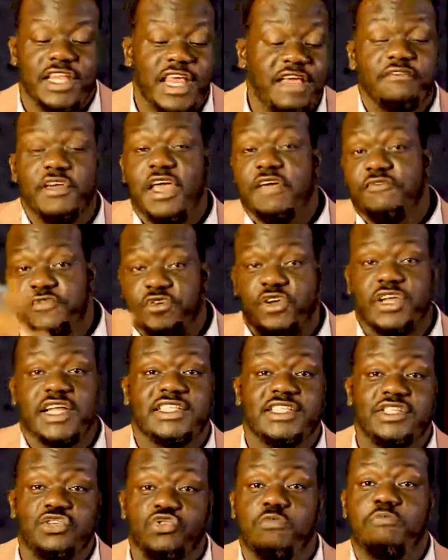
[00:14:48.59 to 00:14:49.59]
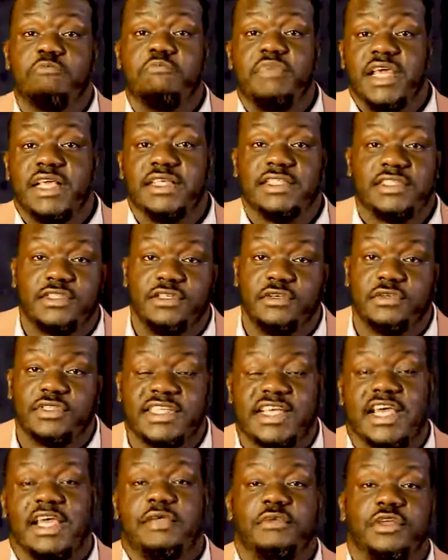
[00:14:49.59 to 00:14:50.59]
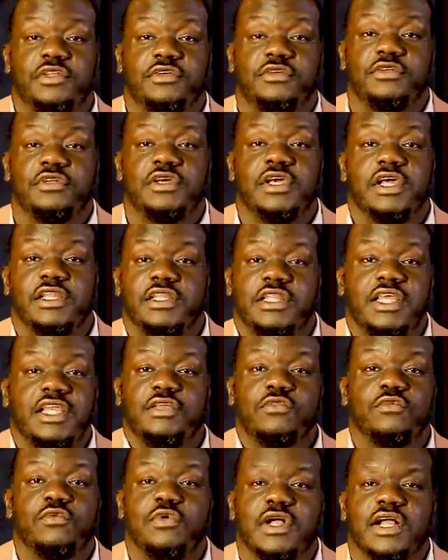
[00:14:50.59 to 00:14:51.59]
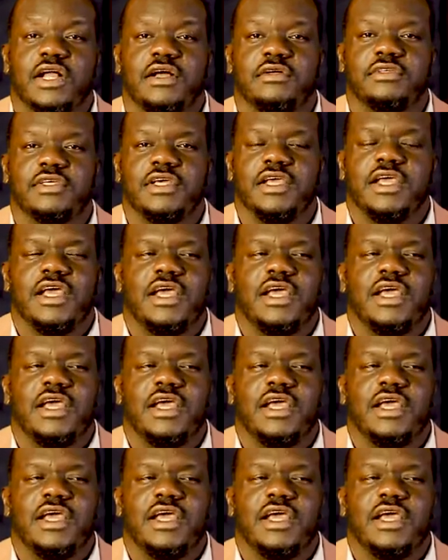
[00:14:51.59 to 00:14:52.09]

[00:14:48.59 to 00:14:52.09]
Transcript: Every other thing you based your timing on didn't work out.